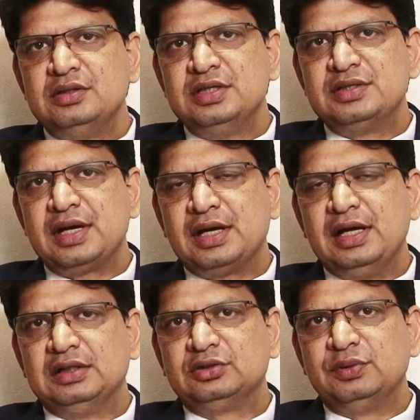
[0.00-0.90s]
GSEC
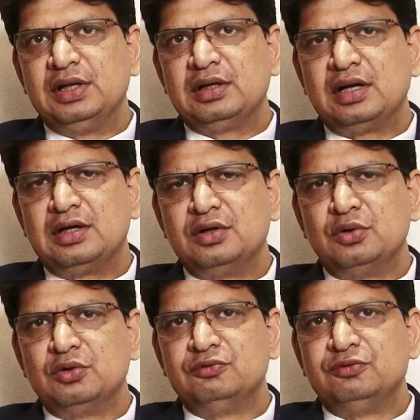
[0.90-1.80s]
yields will
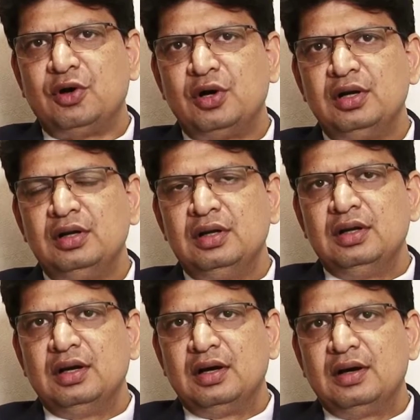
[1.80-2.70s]
continue to fall
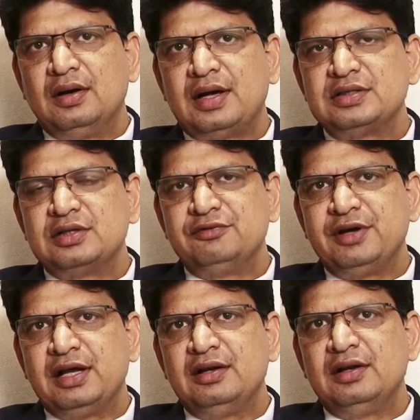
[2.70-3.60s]
as it
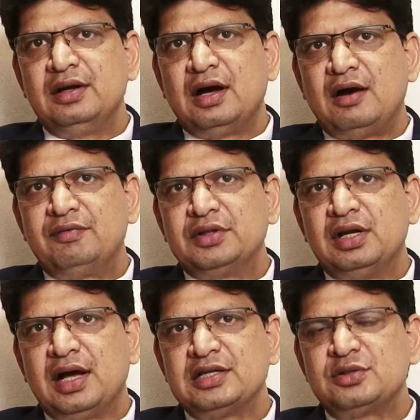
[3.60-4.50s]
fell after the
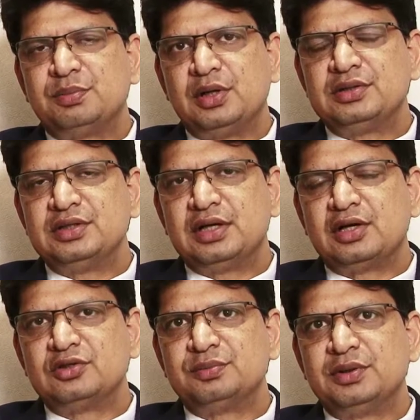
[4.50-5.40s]
last policy
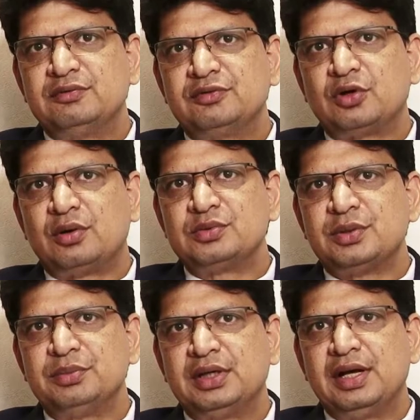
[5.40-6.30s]
announcement from
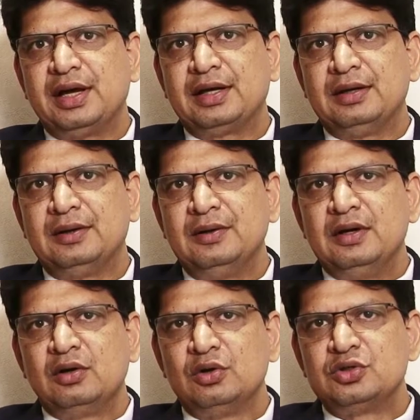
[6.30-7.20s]
something like
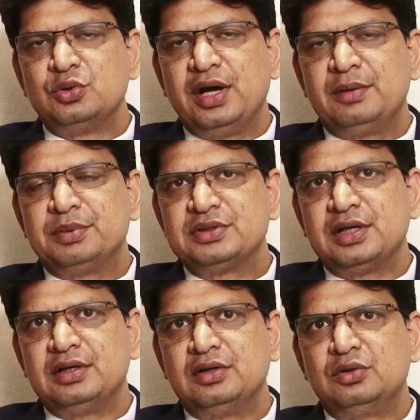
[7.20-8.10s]
close to
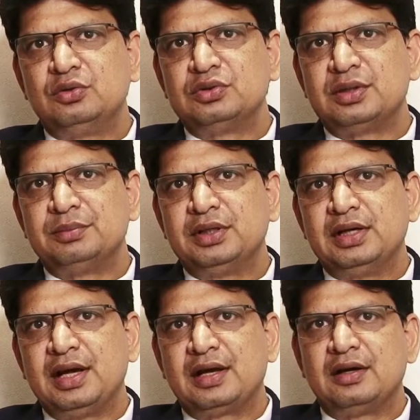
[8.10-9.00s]
8% to something
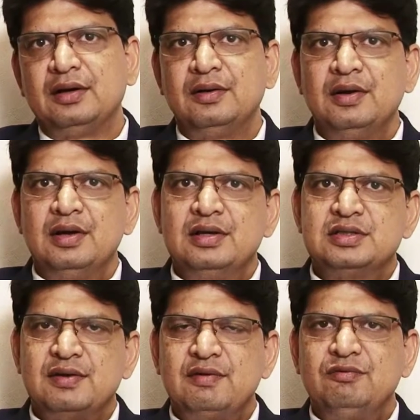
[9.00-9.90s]
like
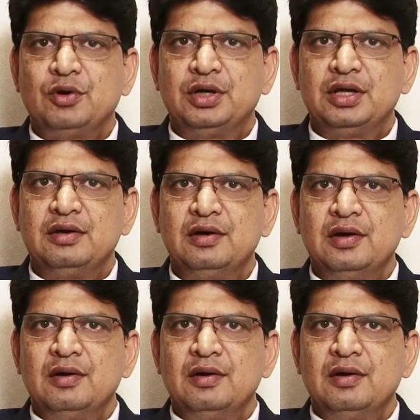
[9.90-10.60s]
740.